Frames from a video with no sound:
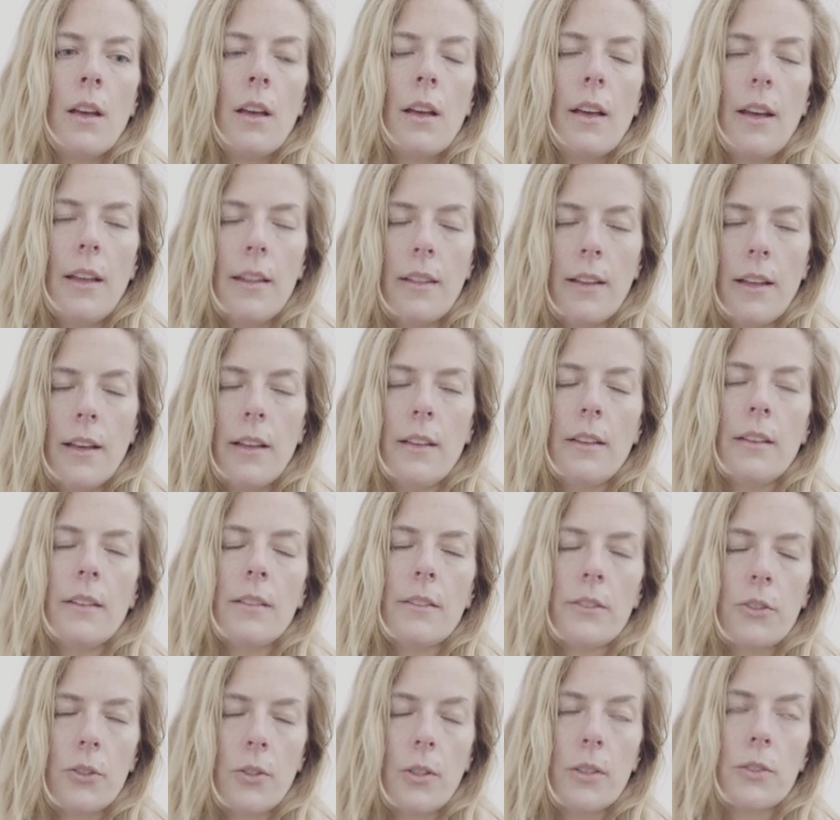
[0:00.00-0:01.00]
and
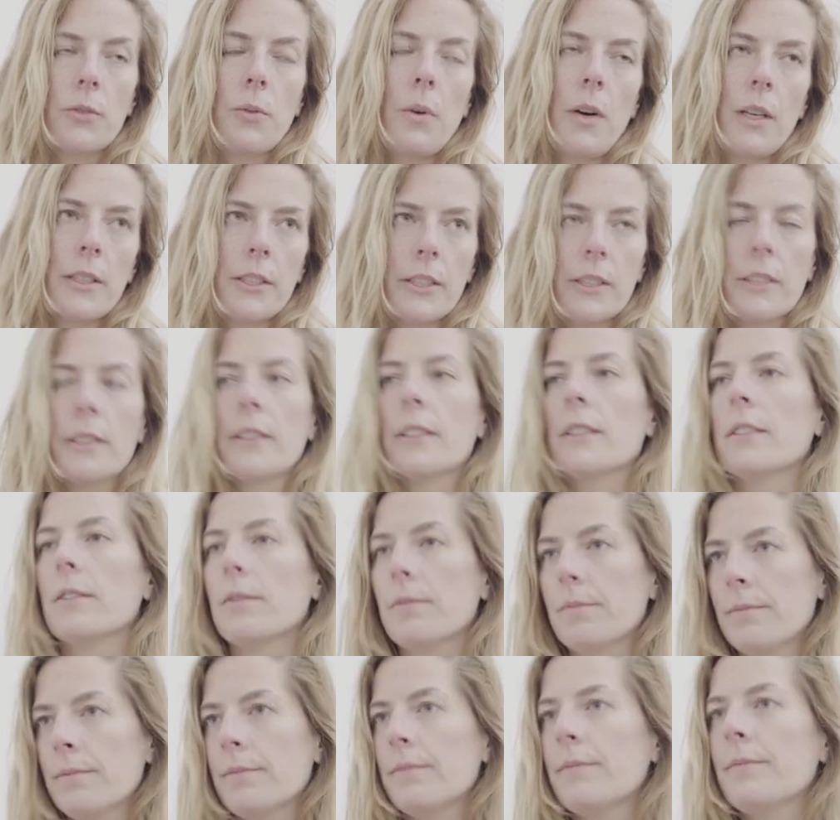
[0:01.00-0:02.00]
then George
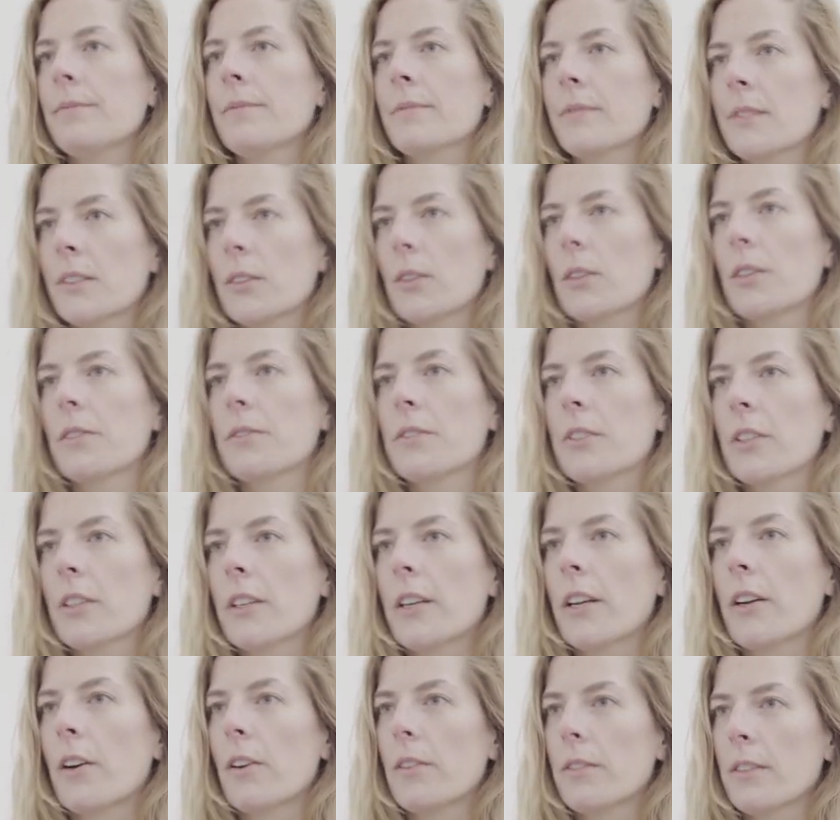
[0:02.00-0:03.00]
Washington sort of
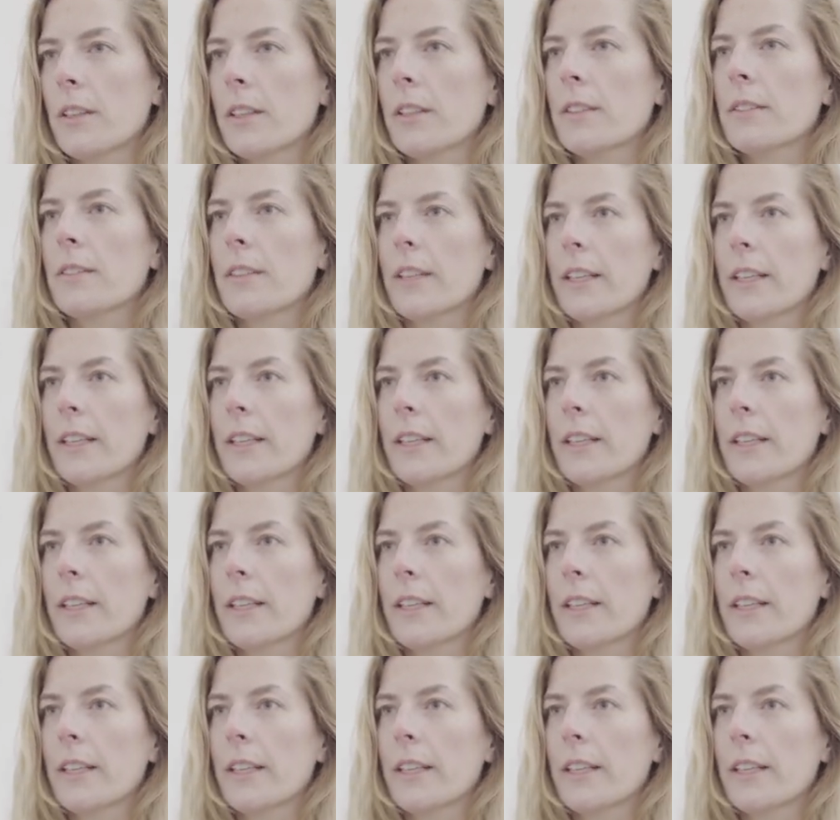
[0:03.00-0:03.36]
took it over.